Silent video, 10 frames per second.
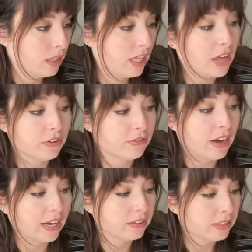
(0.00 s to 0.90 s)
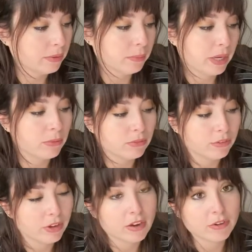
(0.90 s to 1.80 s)
other file that would be helpful
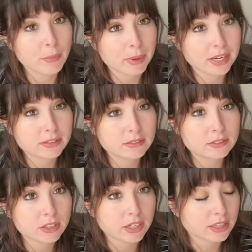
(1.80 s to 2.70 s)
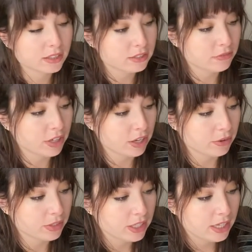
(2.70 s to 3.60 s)
if you have open during this
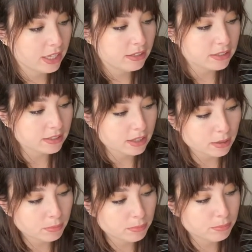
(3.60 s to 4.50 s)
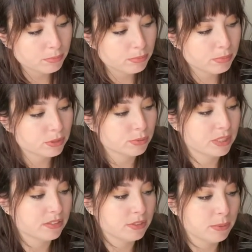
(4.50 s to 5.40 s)
video, is the
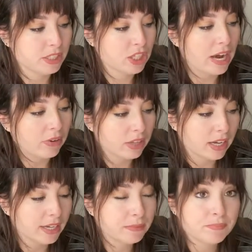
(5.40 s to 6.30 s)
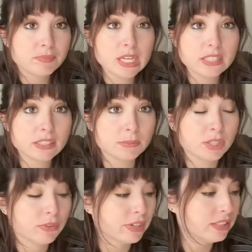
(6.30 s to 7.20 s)
persuasive speech outline, stem
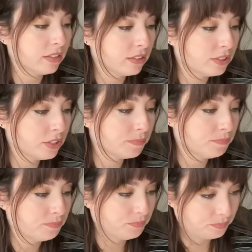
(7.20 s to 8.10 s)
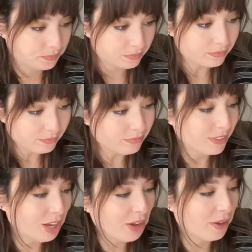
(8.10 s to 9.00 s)
cell research.
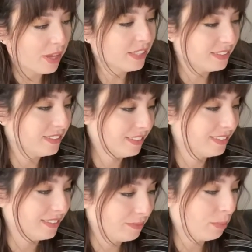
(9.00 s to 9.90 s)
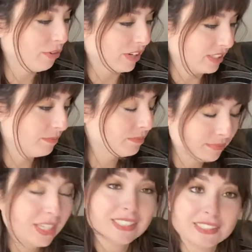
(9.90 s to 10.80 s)
It's perfect.
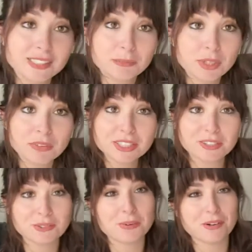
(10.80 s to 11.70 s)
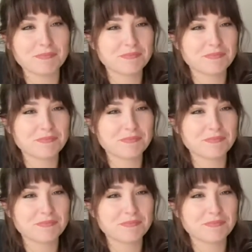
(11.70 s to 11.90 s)
It's a stem cell research one.